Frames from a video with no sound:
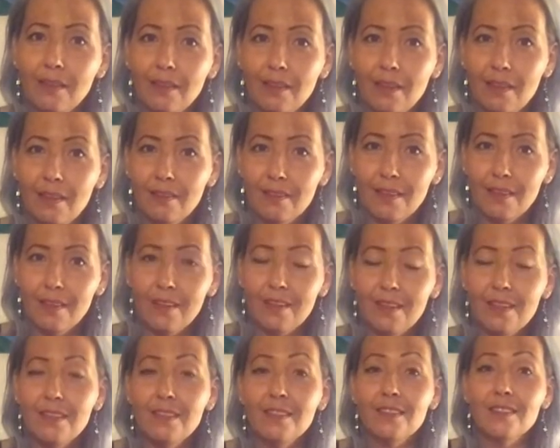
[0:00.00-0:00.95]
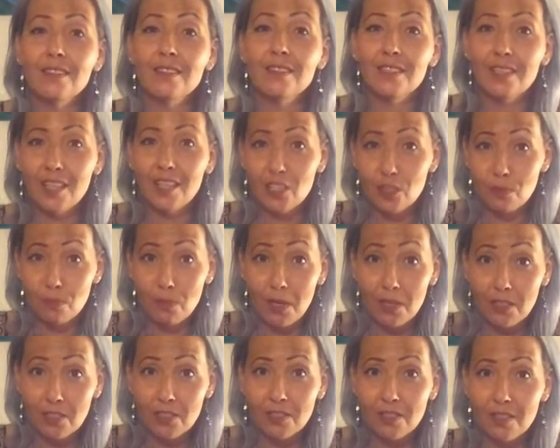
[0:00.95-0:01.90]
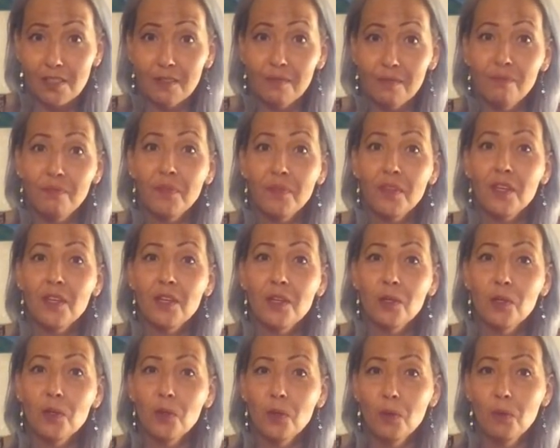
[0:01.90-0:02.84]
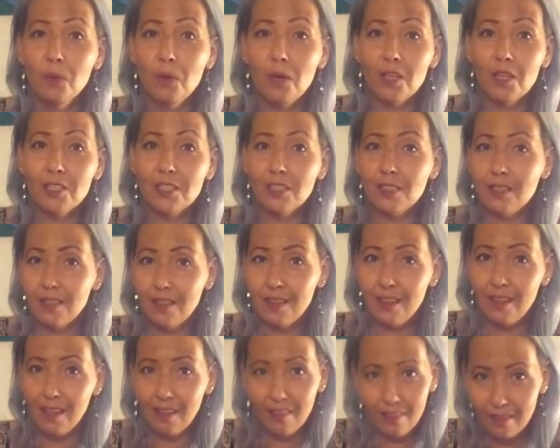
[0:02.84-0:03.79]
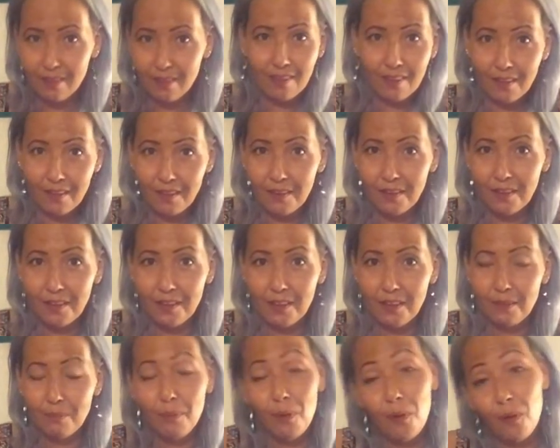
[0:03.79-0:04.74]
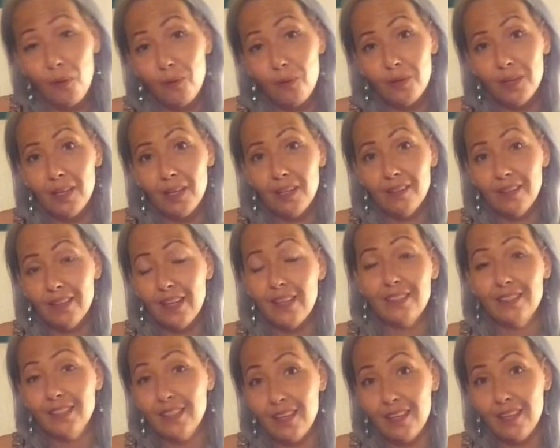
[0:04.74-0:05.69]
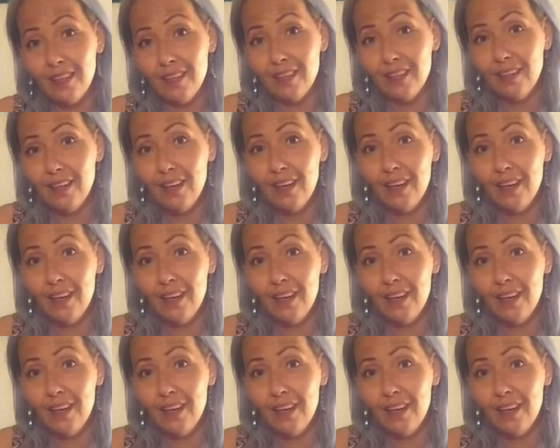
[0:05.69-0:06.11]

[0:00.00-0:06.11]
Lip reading: They think he's a sex monster who watched death porn, and that's it.